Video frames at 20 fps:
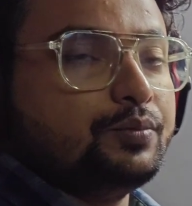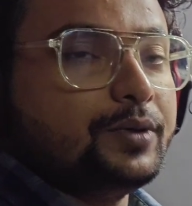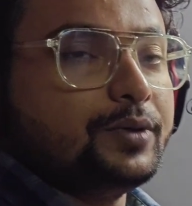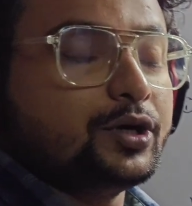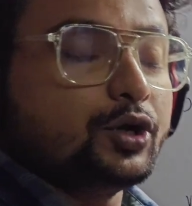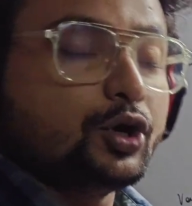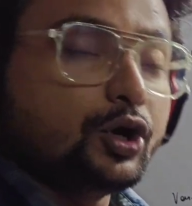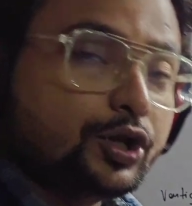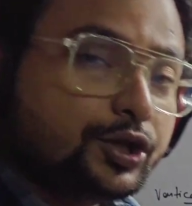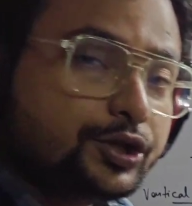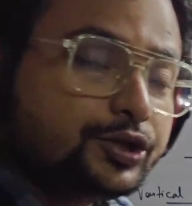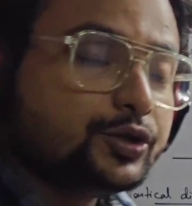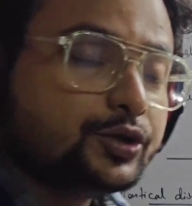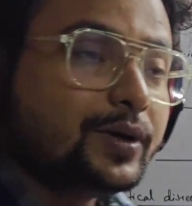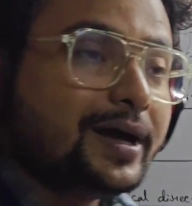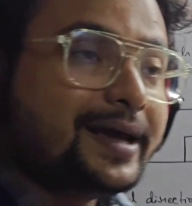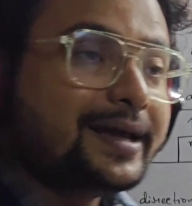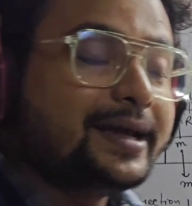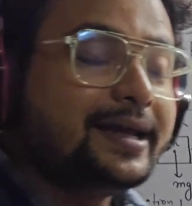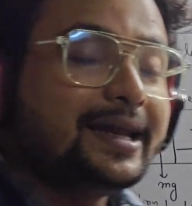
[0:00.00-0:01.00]
but
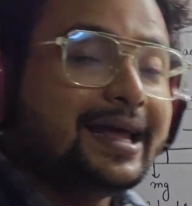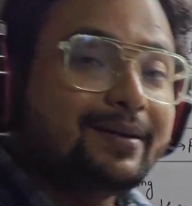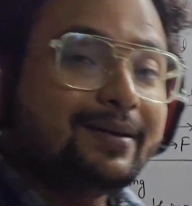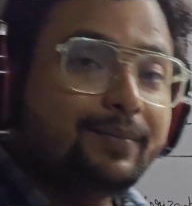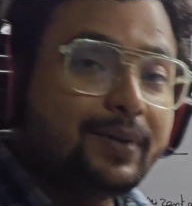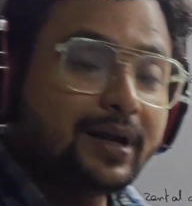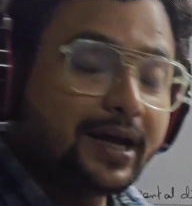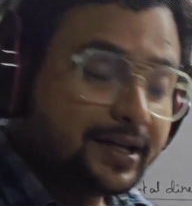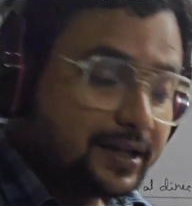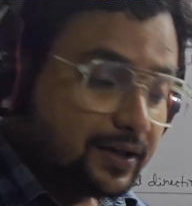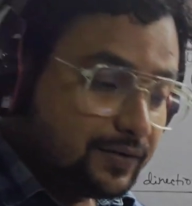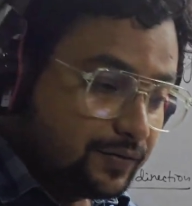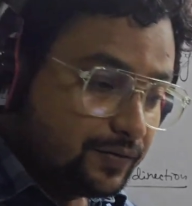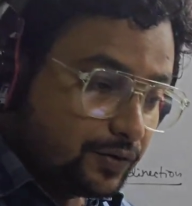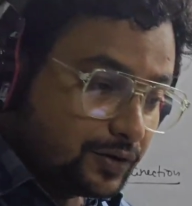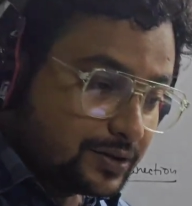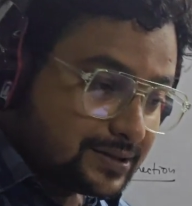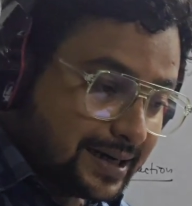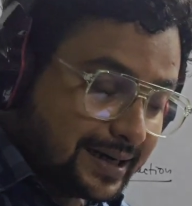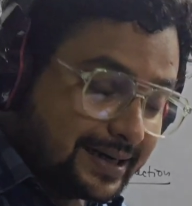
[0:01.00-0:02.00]
also I can apply the
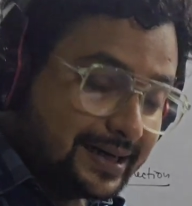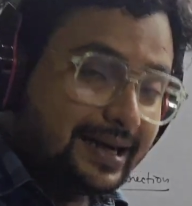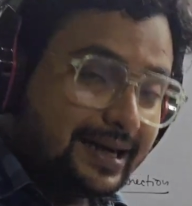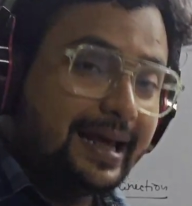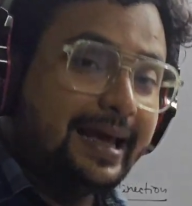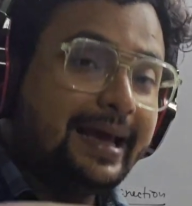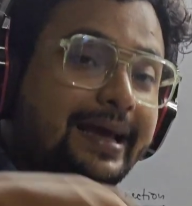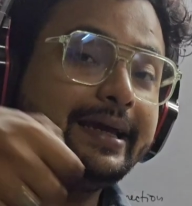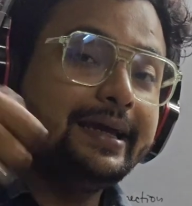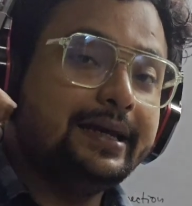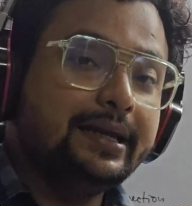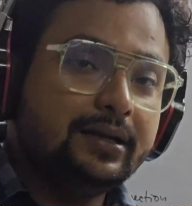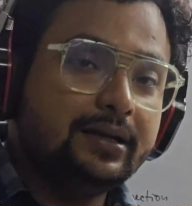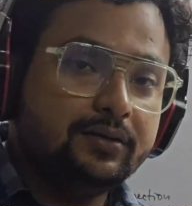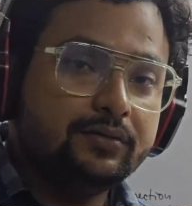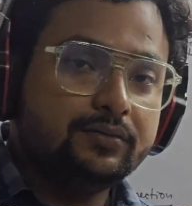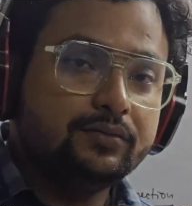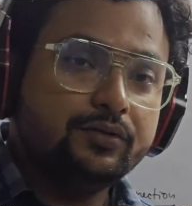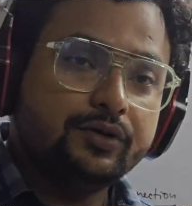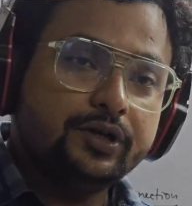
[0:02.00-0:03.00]
force at an angle.
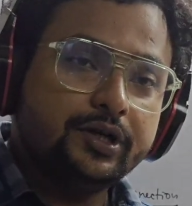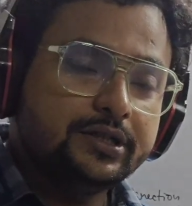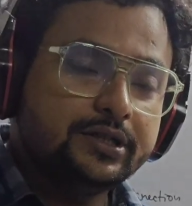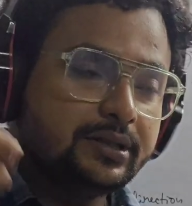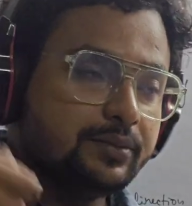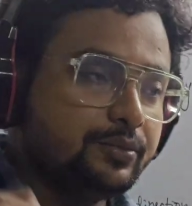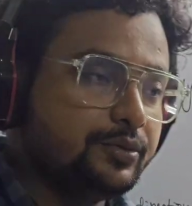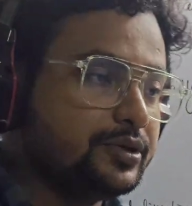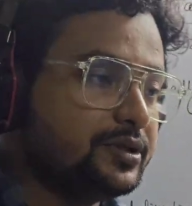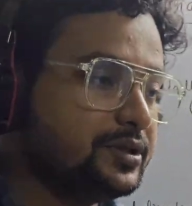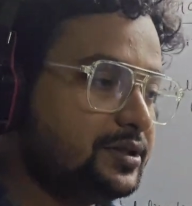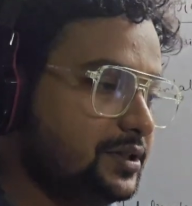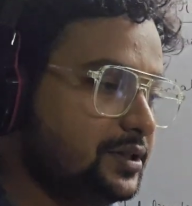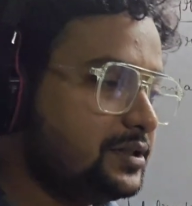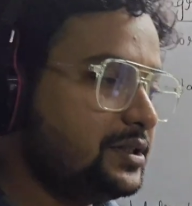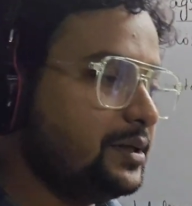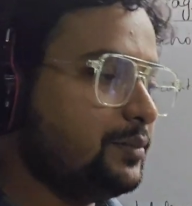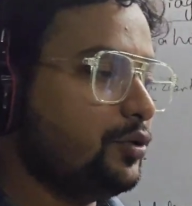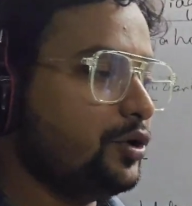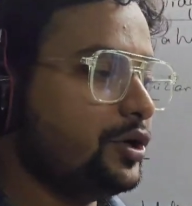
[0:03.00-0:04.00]
Okay, suppose this
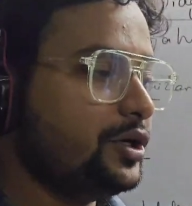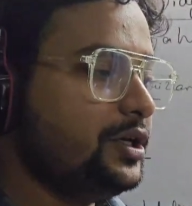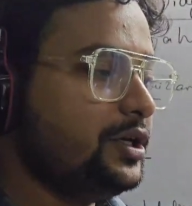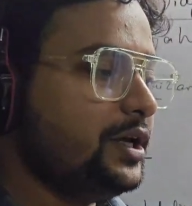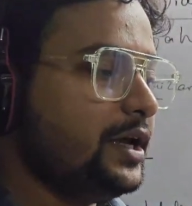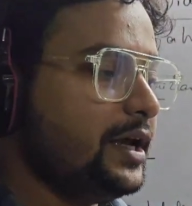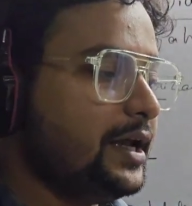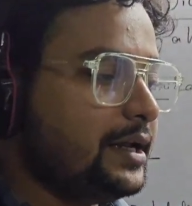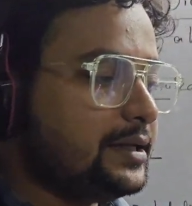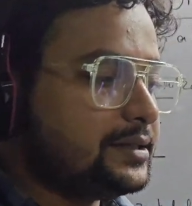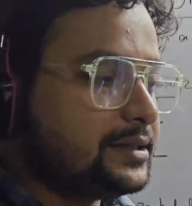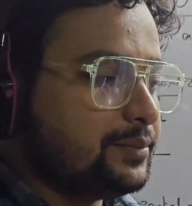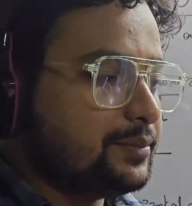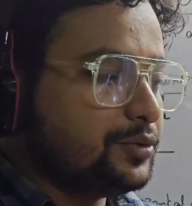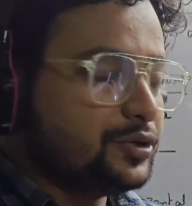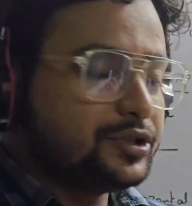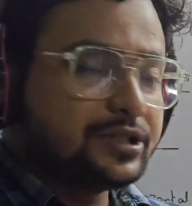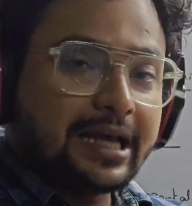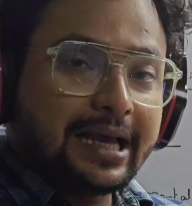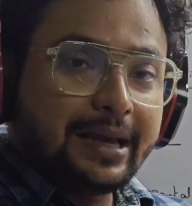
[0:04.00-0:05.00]
is the body, and
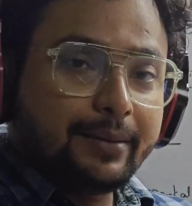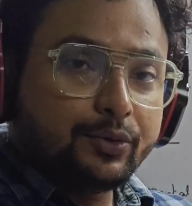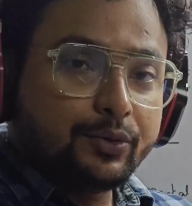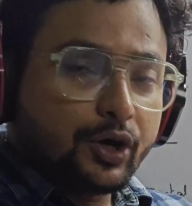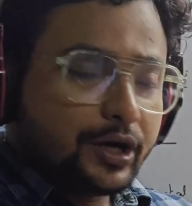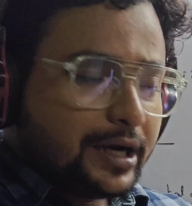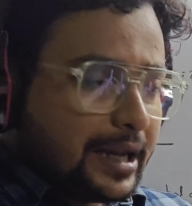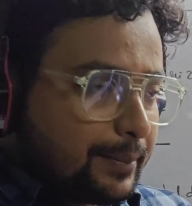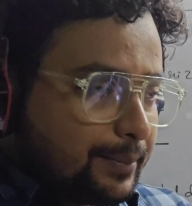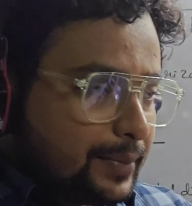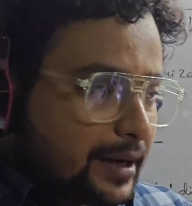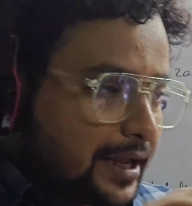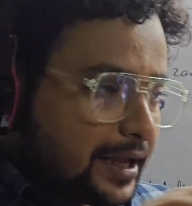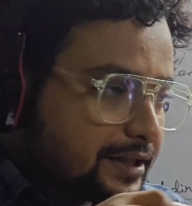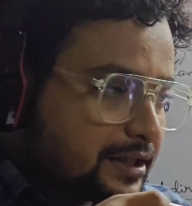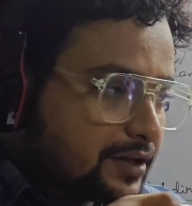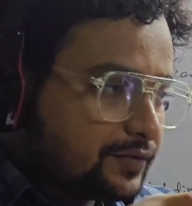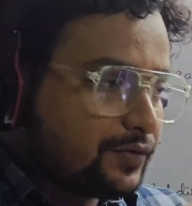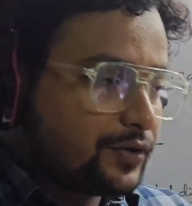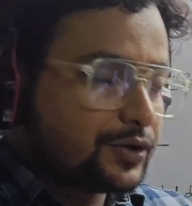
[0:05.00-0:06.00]
suppose I am not
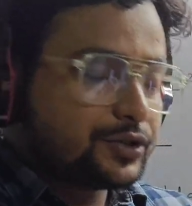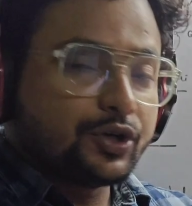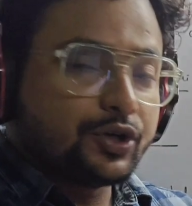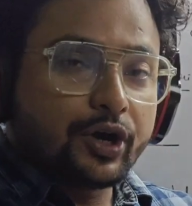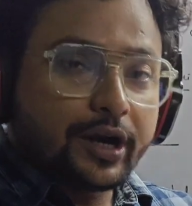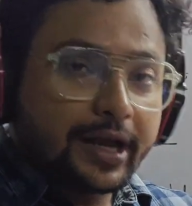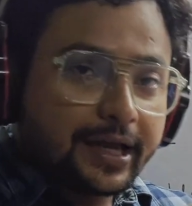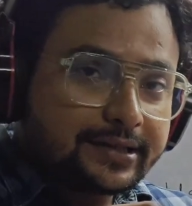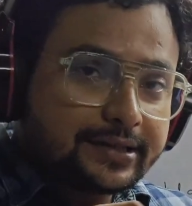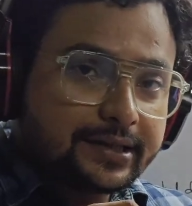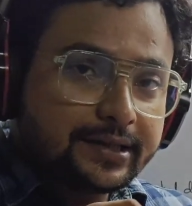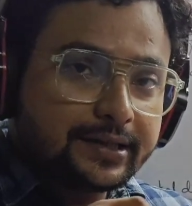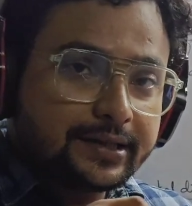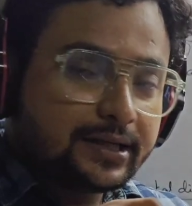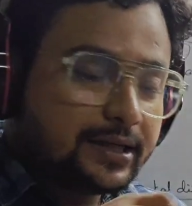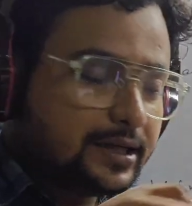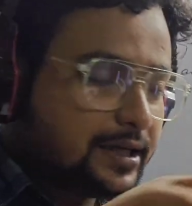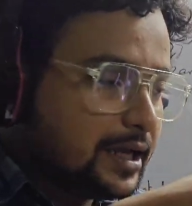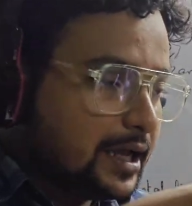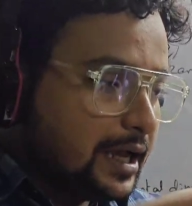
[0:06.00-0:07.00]
applying the force
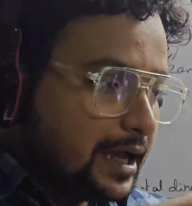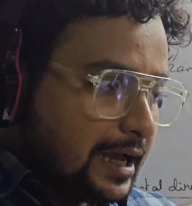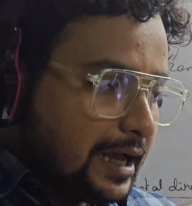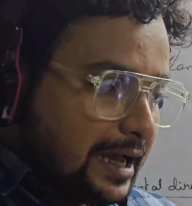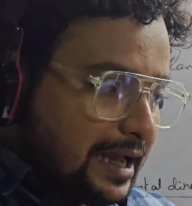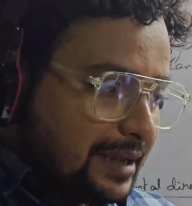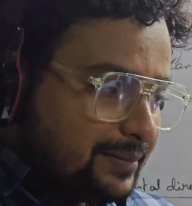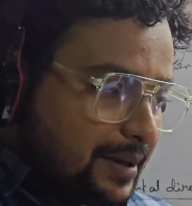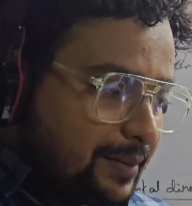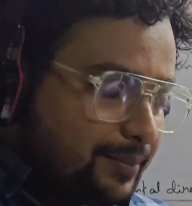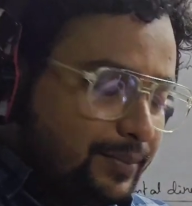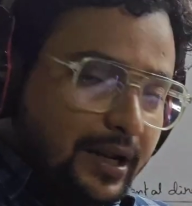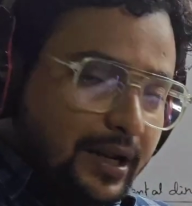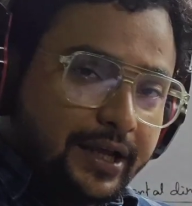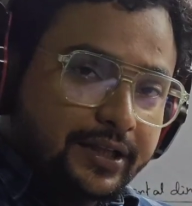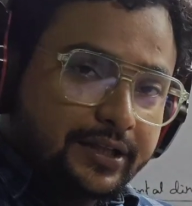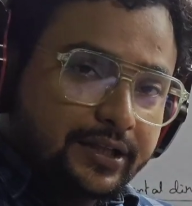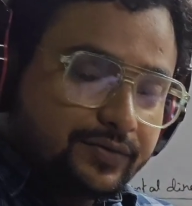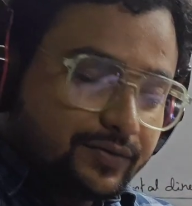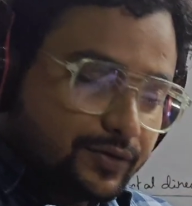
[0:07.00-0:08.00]
horizontally, I am
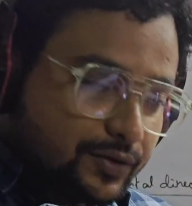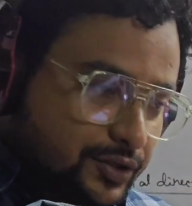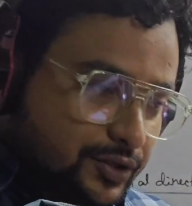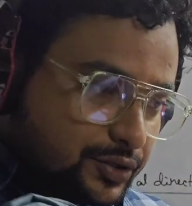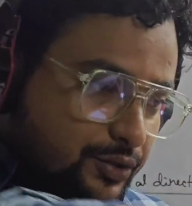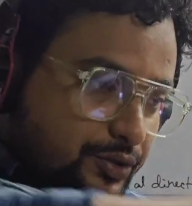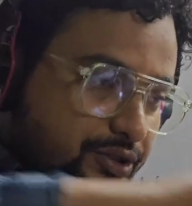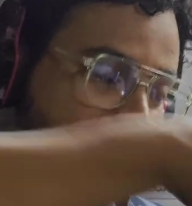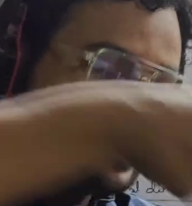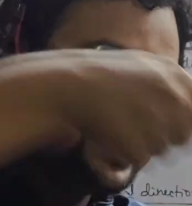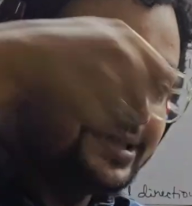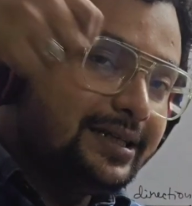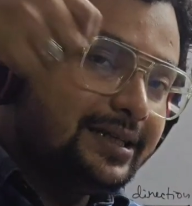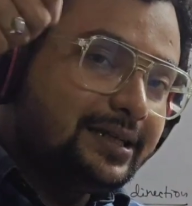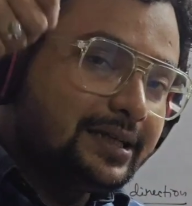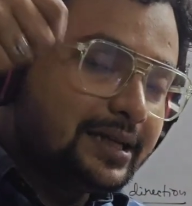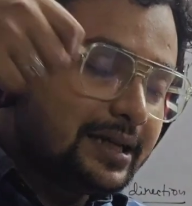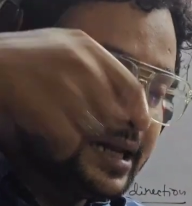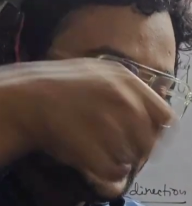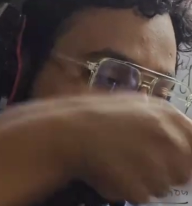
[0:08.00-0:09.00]
applying the force which is
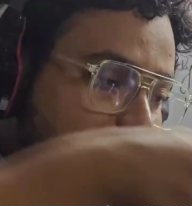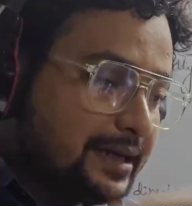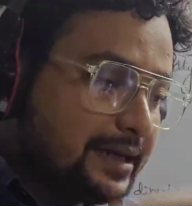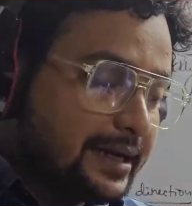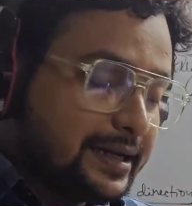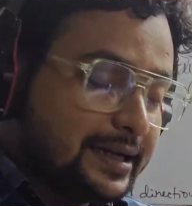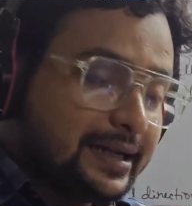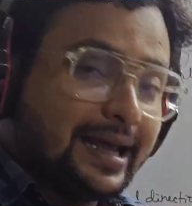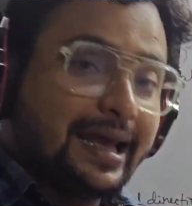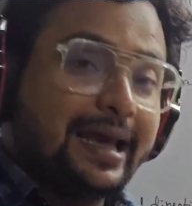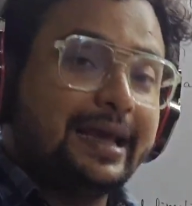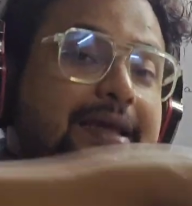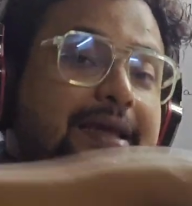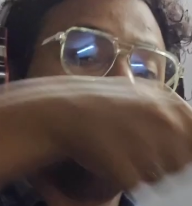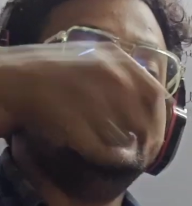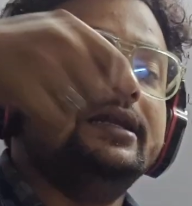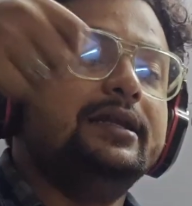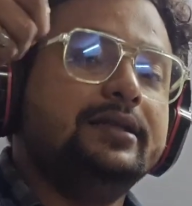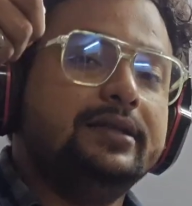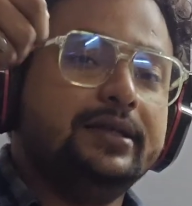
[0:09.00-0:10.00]
inclined at an
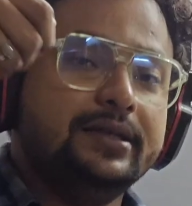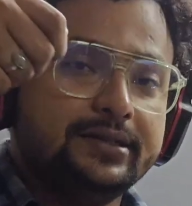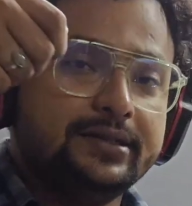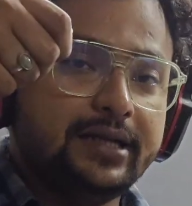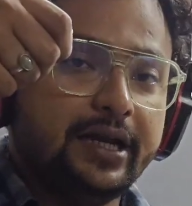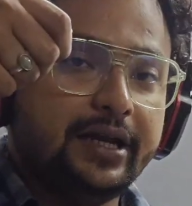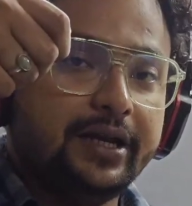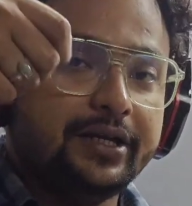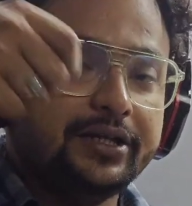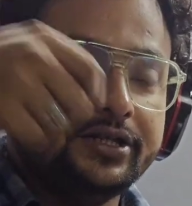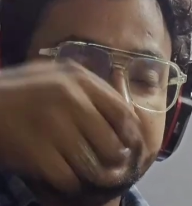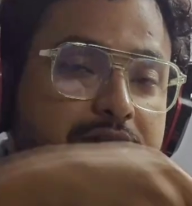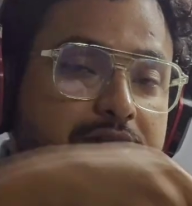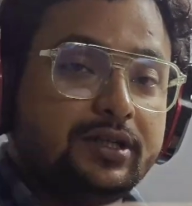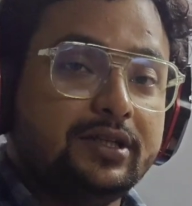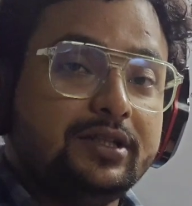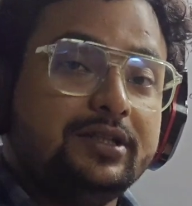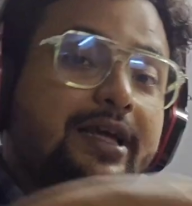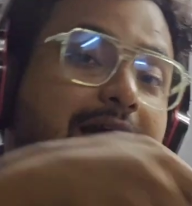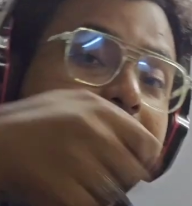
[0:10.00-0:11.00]
angle in this direction.
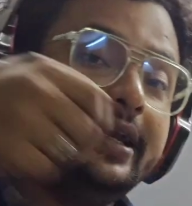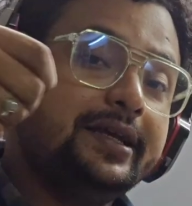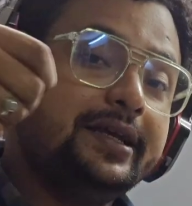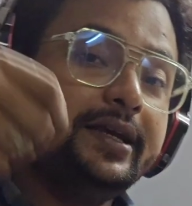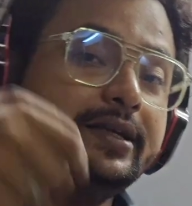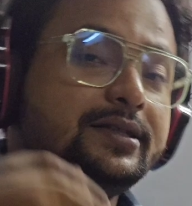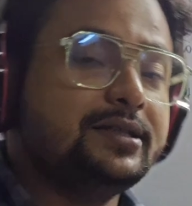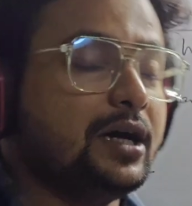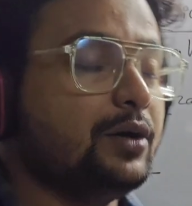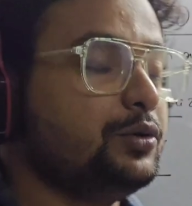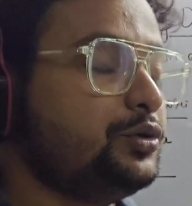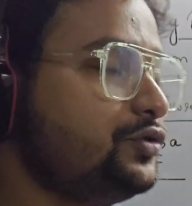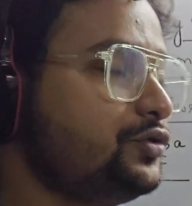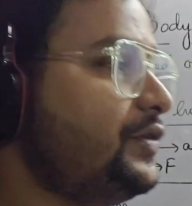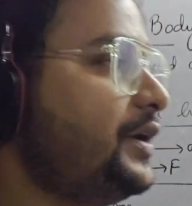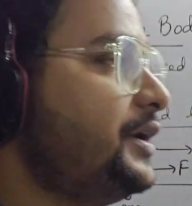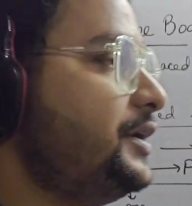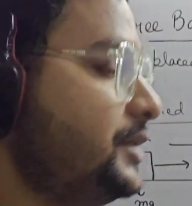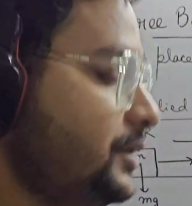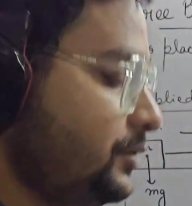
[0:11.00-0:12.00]
In that case, how to
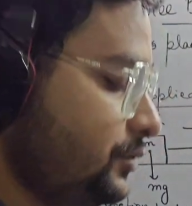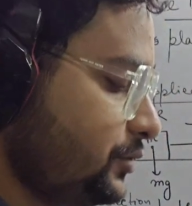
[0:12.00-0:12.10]
find